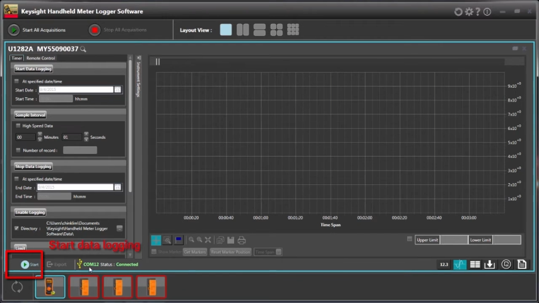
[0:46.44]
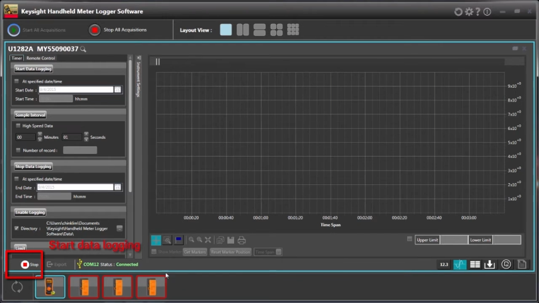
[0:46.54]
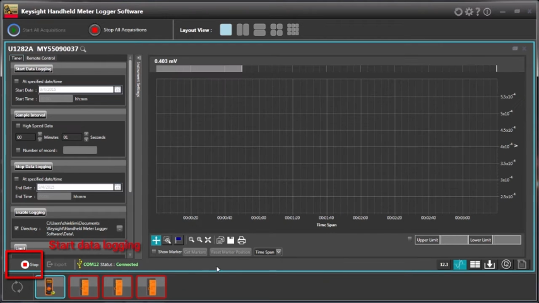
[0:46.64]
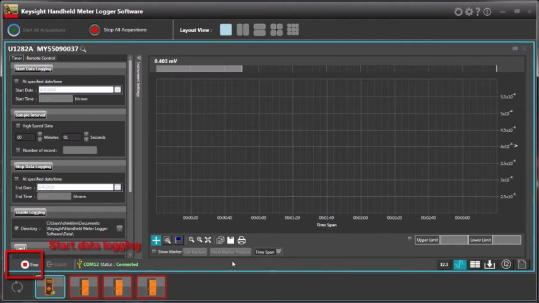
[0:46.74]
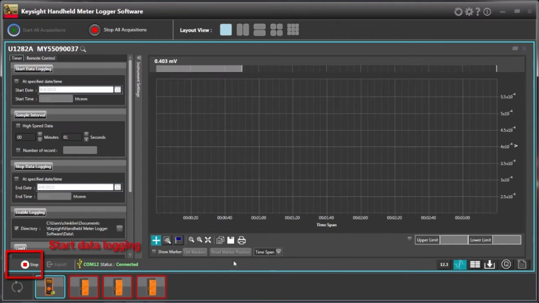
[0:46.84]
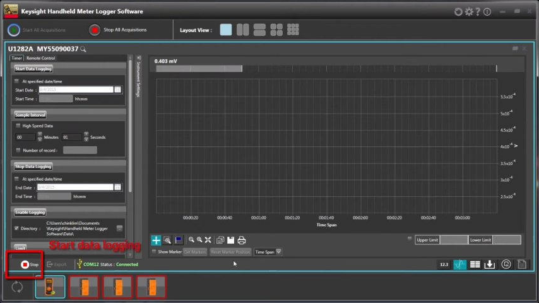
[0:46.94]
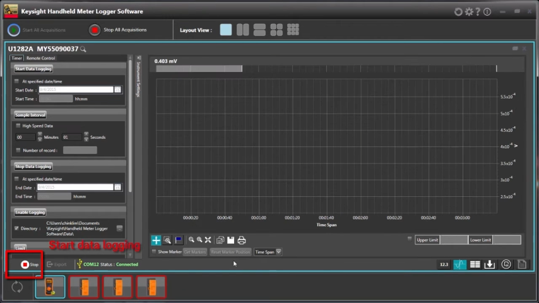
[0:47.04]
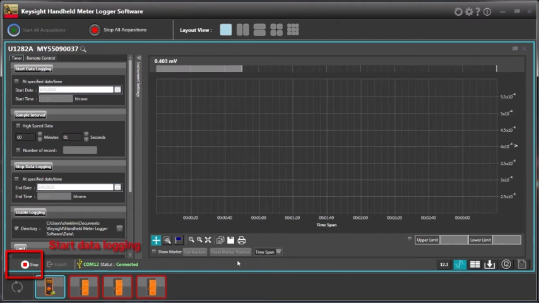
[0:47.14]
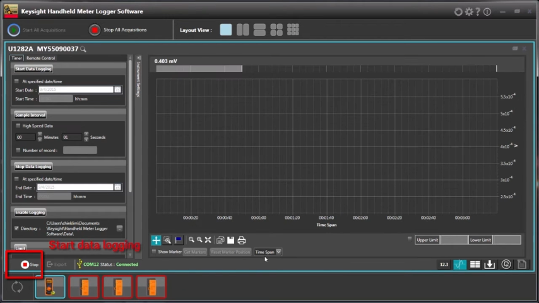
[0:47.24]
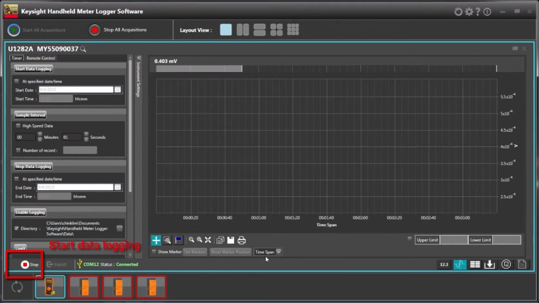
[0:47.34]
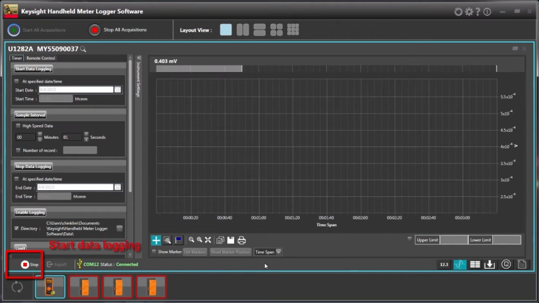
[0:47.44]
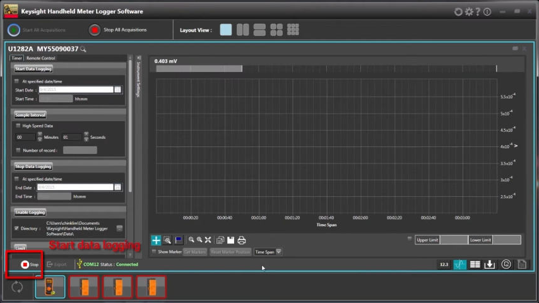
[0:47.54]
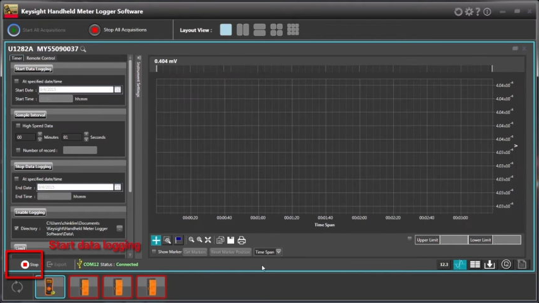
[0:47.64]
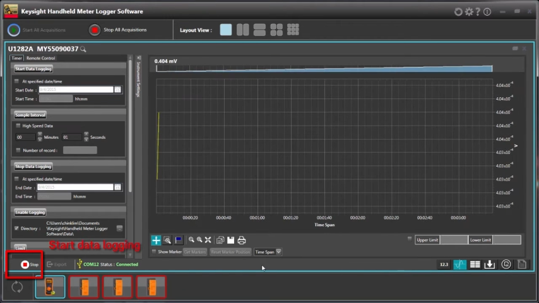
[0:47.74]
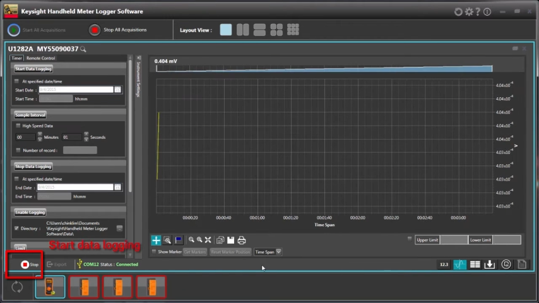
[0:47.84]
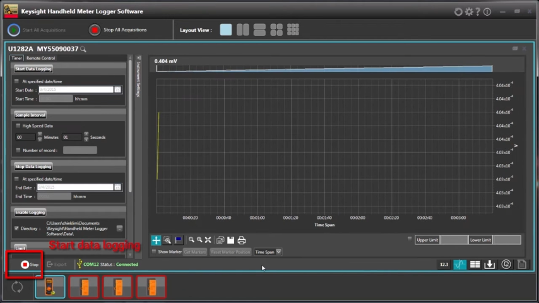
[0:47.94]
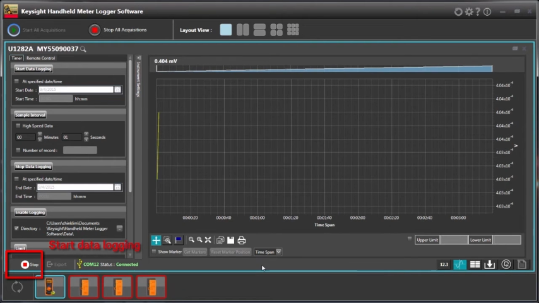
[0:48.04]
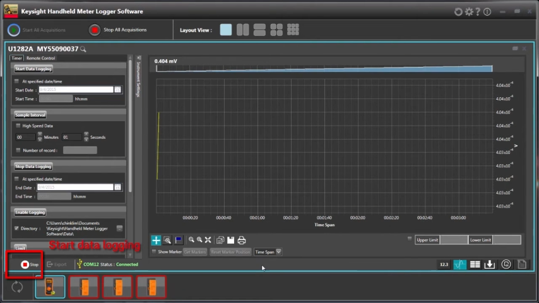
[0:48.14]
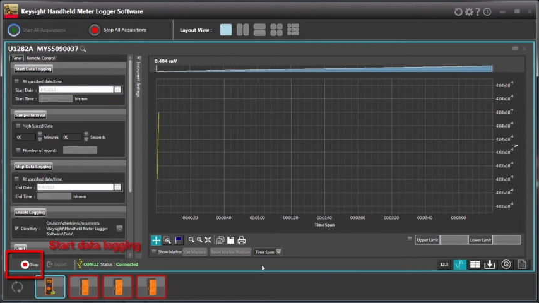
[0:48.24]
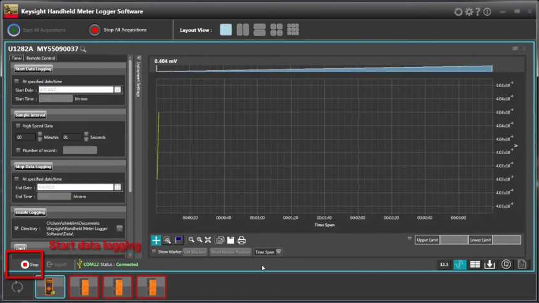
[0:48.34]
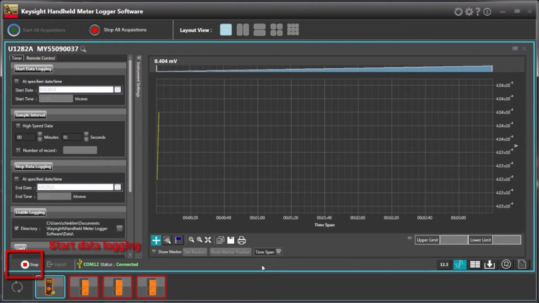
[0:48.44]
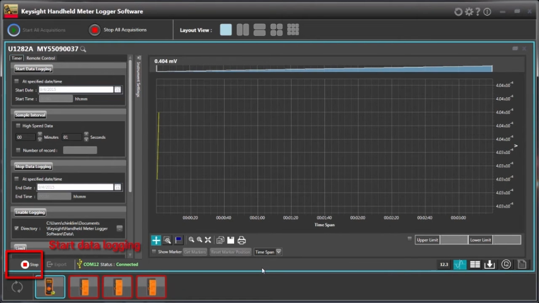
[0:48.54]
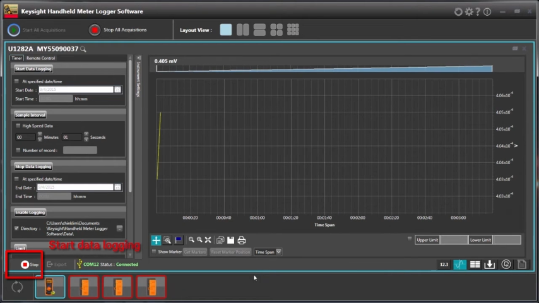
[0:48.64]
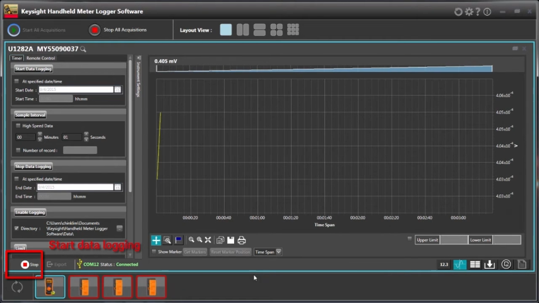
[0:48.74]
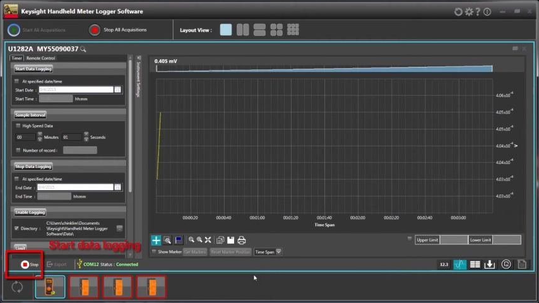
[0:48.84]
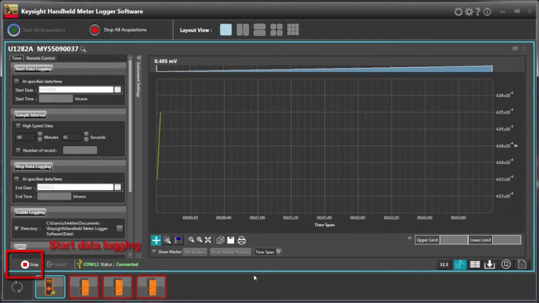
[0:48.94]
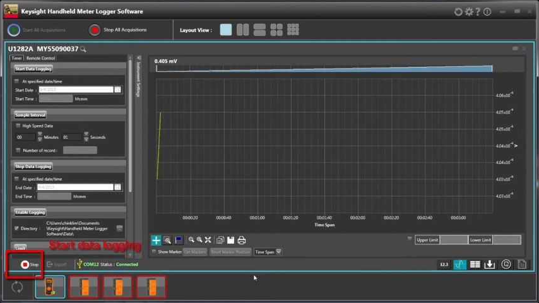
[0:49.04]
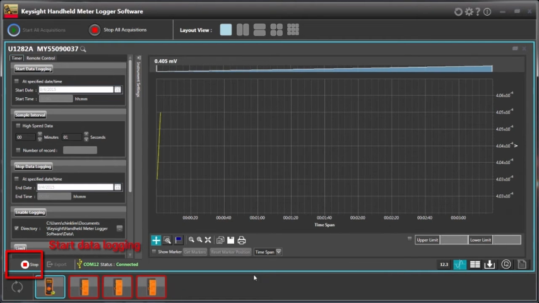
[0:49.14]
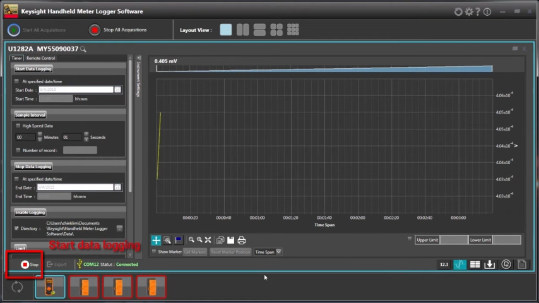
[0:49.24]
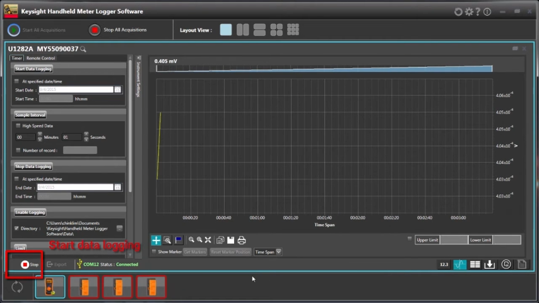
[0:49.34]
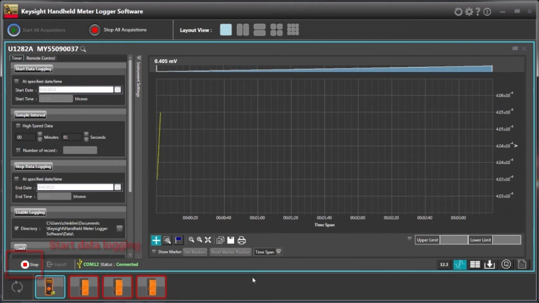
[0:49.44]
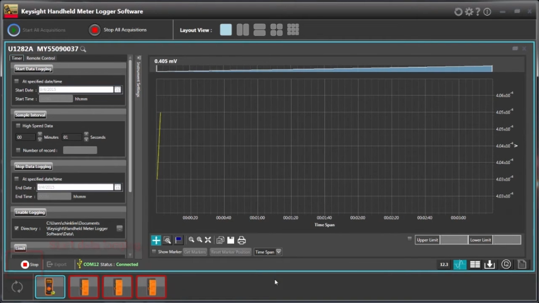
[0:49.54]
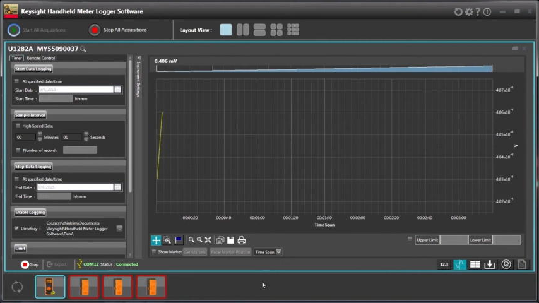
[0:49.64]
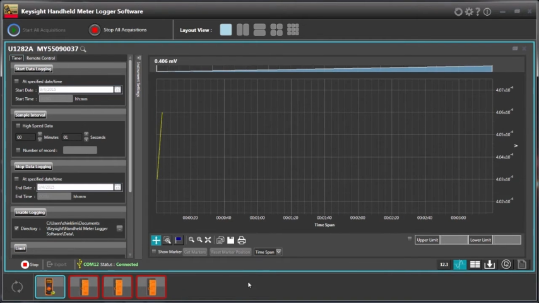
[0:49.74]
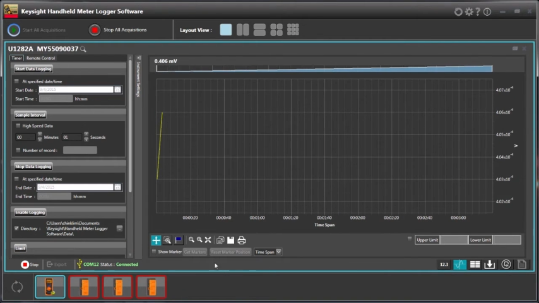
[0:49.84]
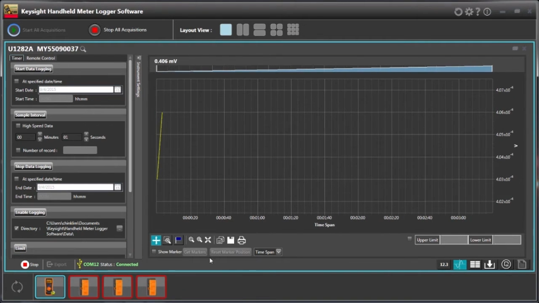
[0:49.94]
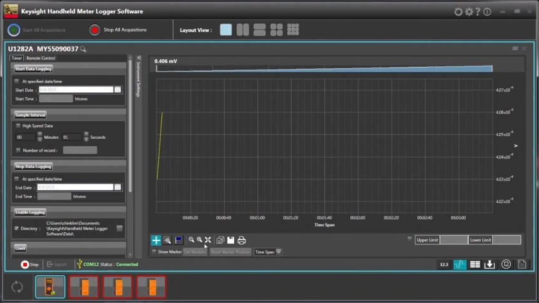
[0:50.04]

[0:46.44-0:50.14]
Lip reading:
Nobody's mouth can be seen.